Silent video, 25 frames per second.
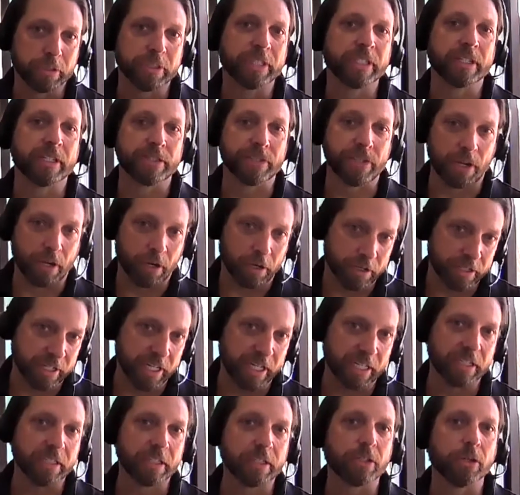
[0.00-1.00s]
and it's our
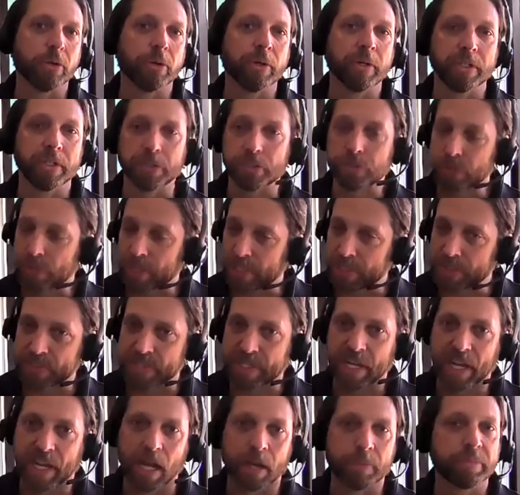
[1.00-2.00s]
data going to Transit
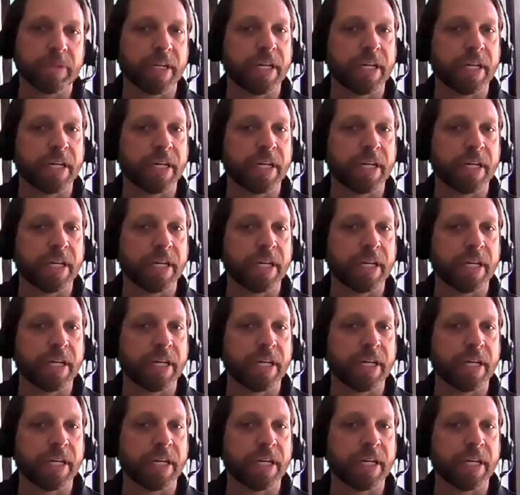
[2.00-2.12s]
app,